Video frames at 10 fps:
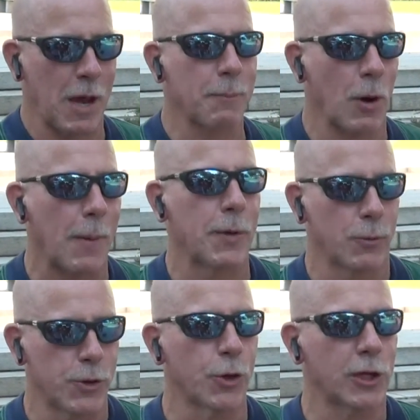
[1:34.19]
my
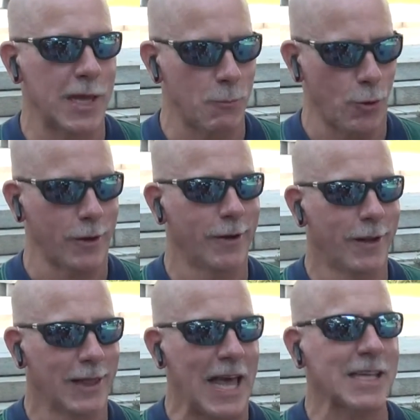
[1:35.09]
property with your claymore.
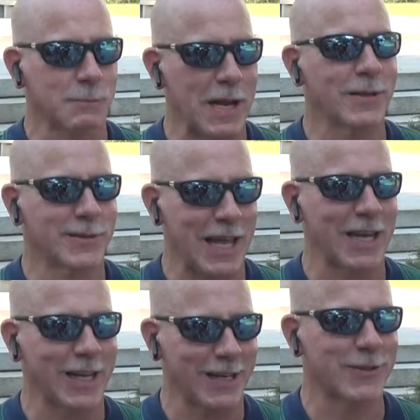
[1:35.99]
Last man
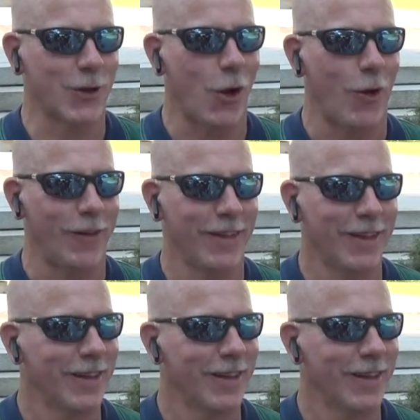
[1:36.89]
standing gets it all.